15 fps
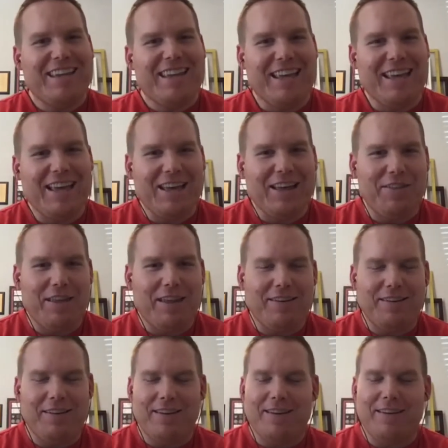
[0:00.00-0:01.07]
that
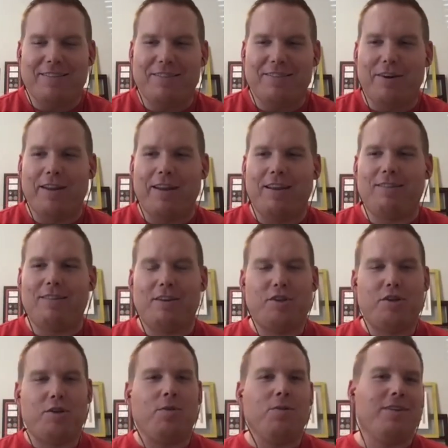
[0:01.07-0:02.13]
started as a
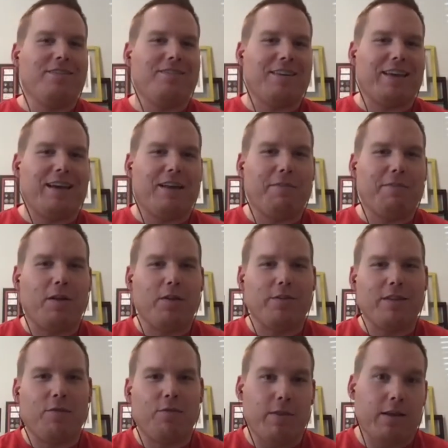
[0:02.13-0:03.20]
generalist and kind of fell in
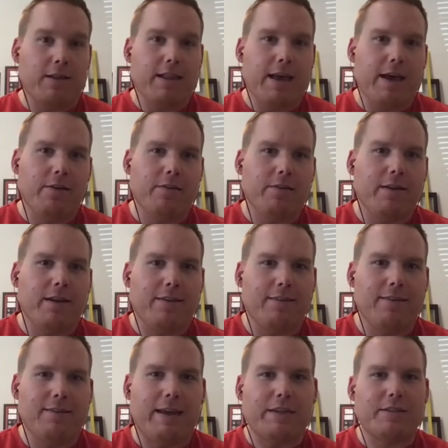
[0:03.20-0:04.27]
love with the cloud and
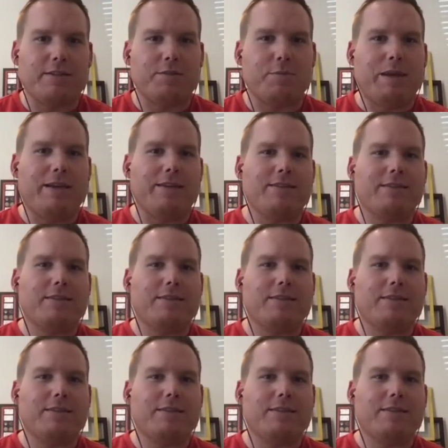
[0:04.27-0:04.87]
detection space.